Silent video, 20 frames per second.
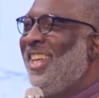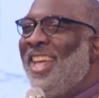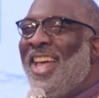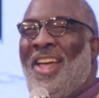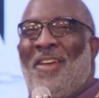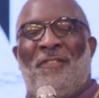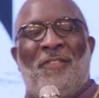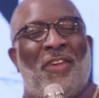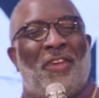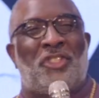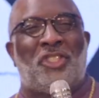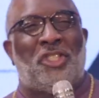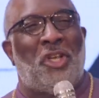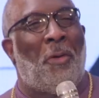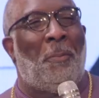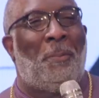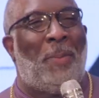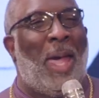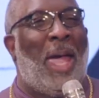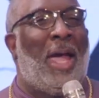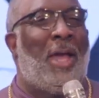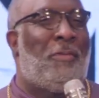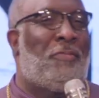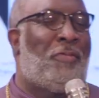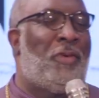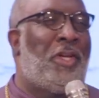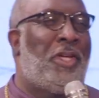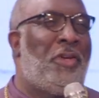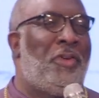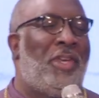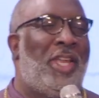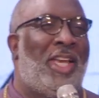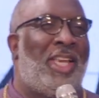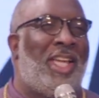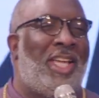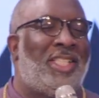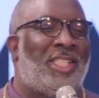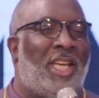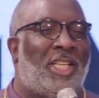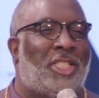I feel so bad for you that
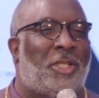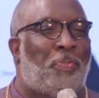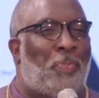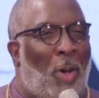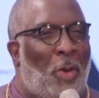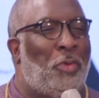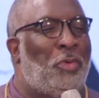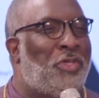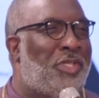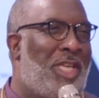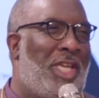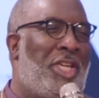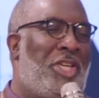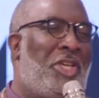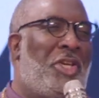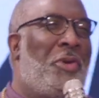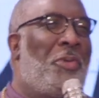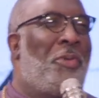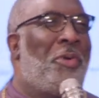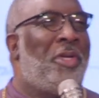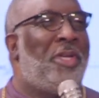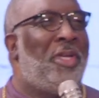he's exposing you.